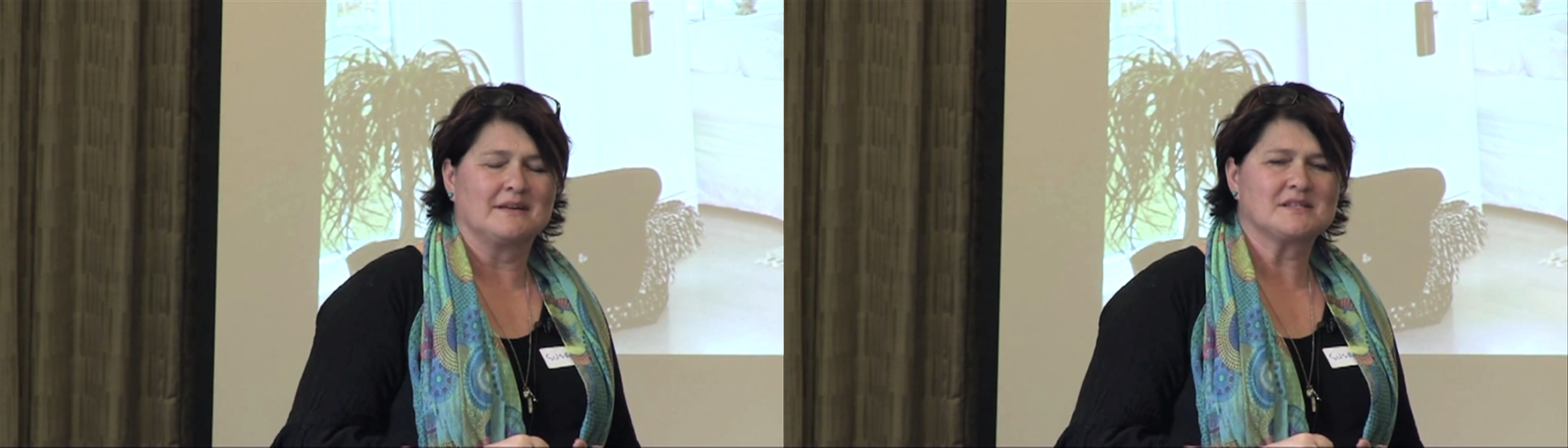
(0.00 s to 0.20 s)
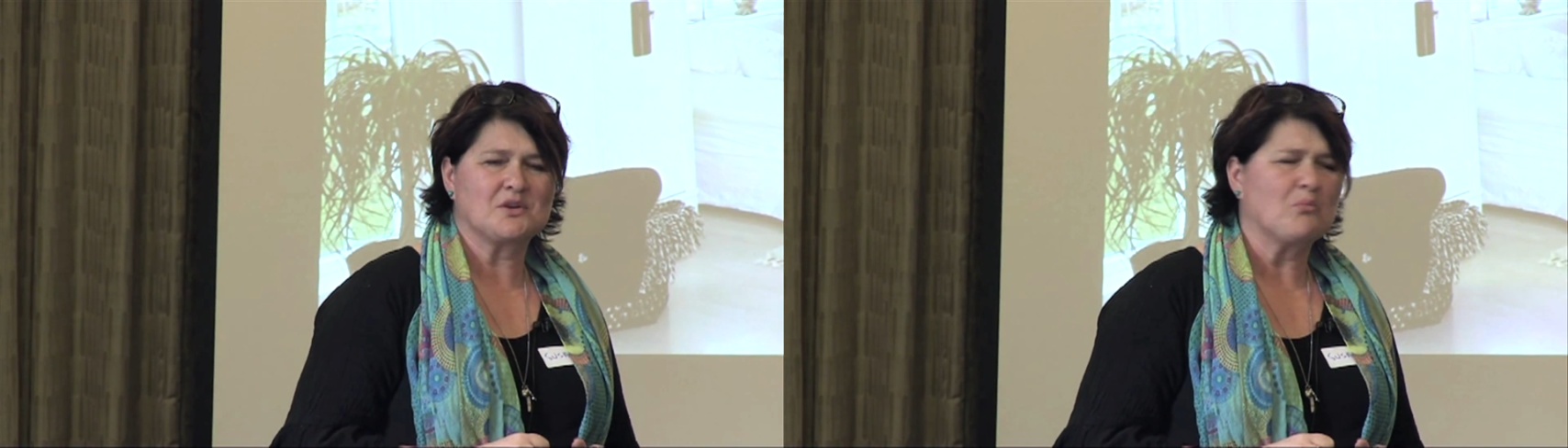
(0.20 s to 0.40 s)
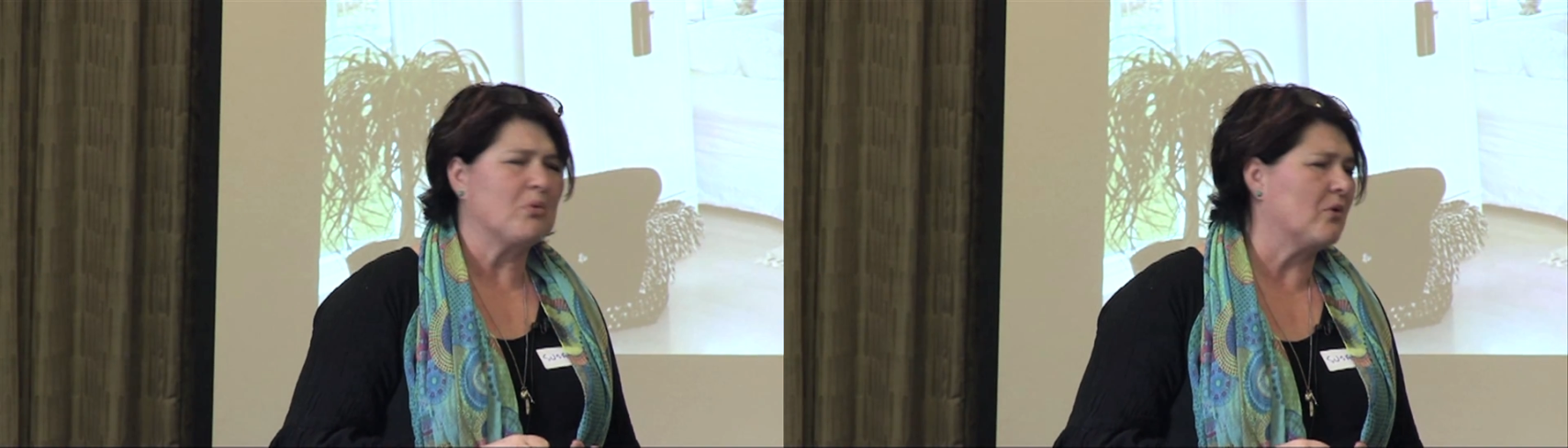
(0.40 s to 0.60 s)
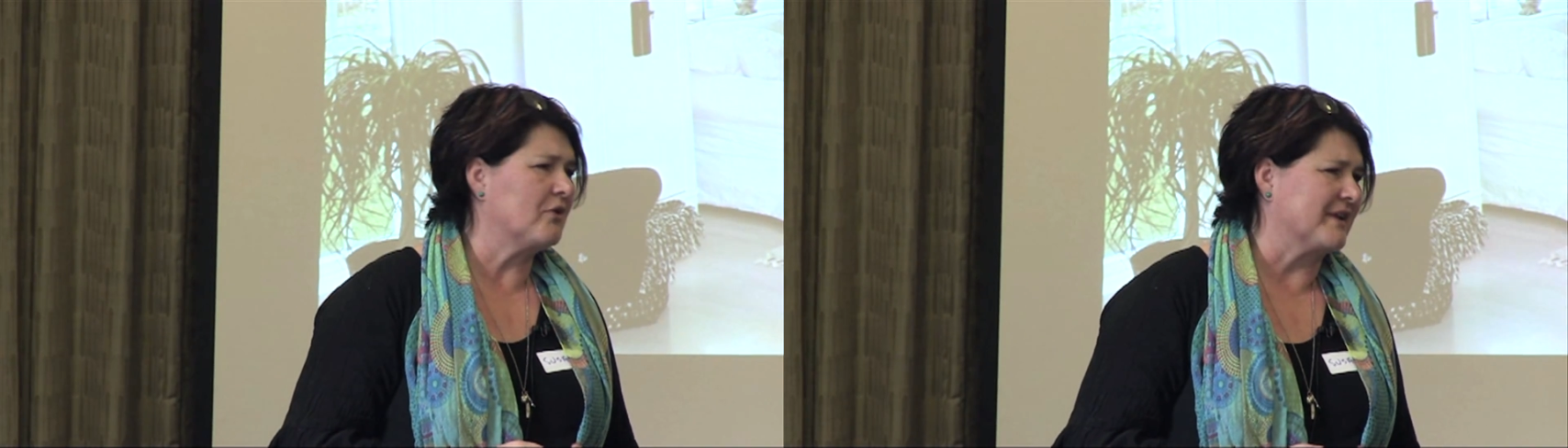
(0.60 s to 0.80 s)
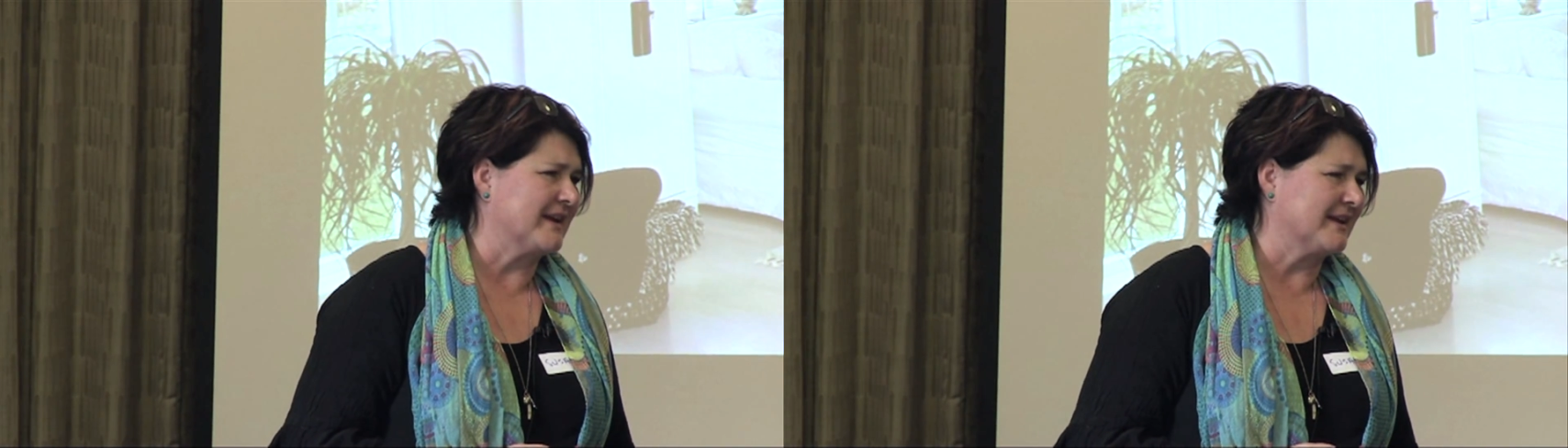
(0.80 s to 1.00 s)
It's so
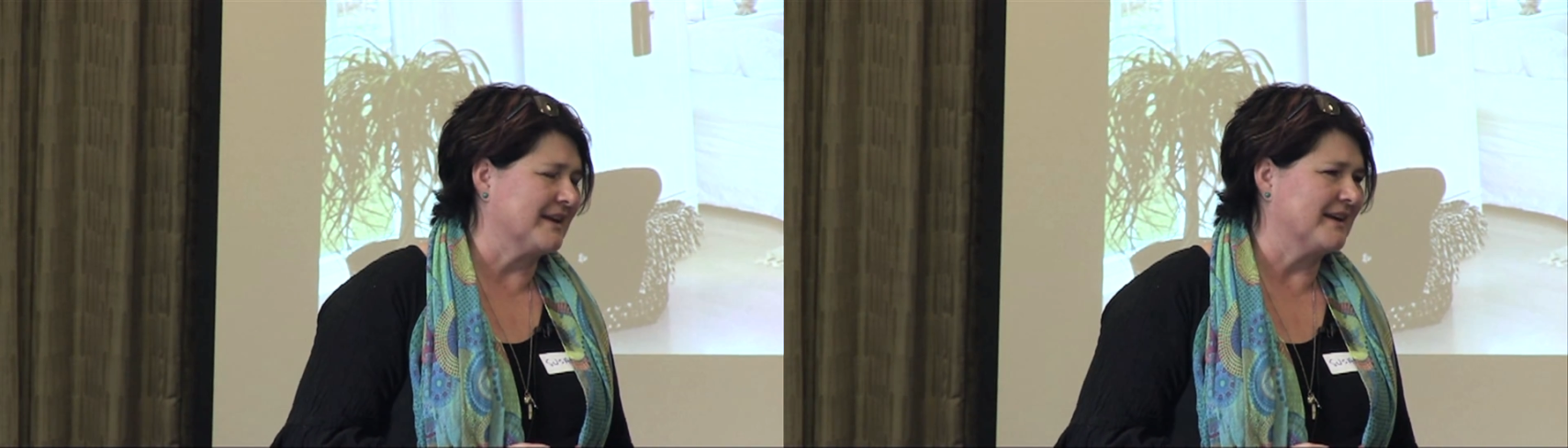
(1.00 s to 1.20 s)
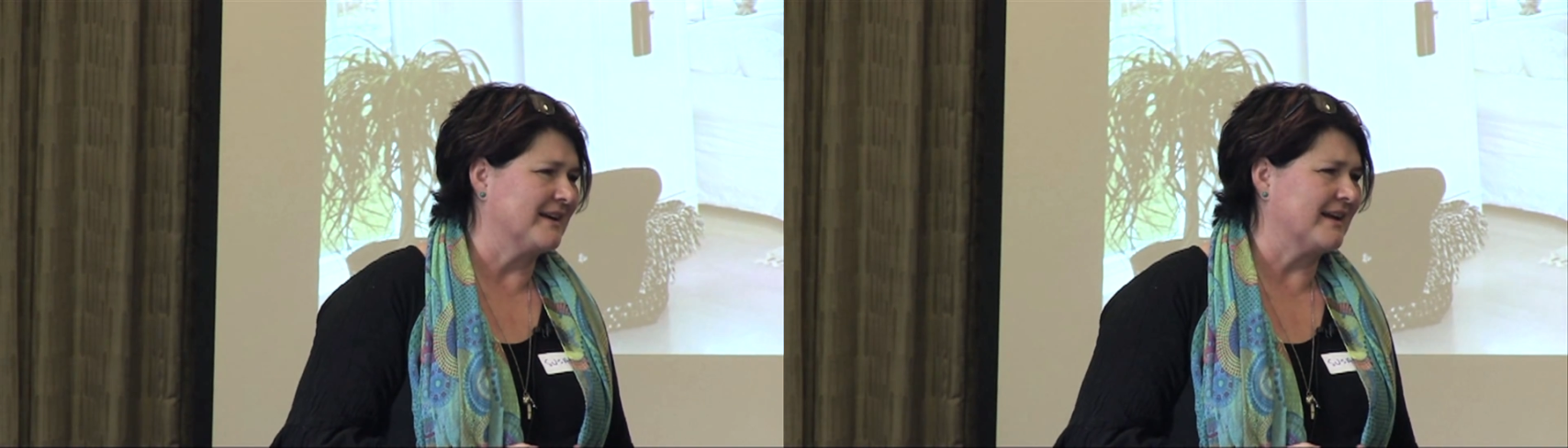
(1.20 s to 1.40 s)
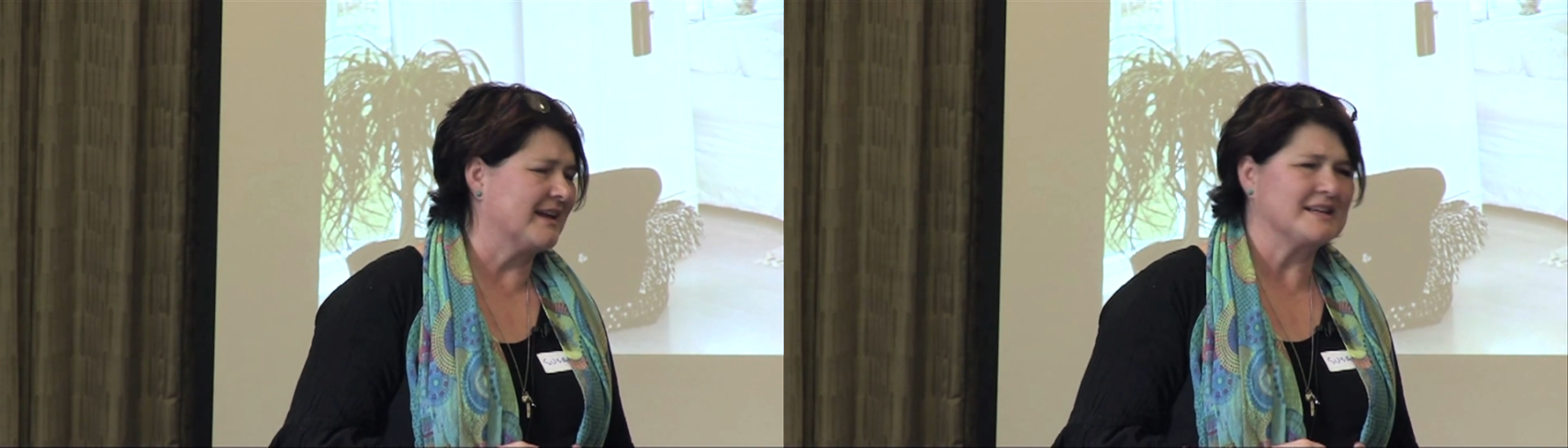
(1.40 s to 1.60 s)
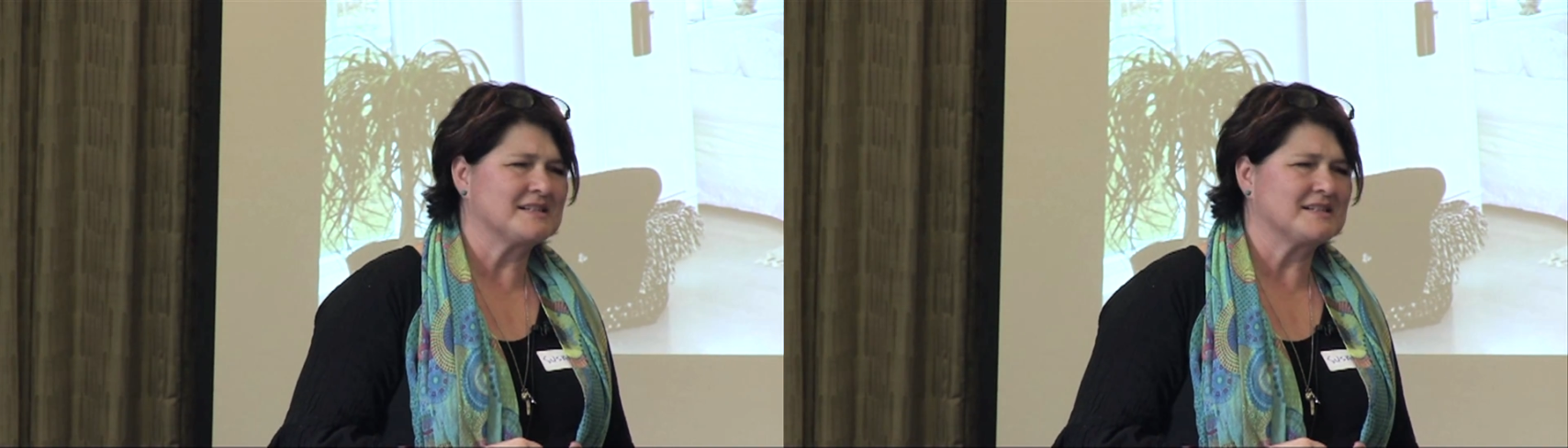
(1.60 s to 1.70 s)
boring, and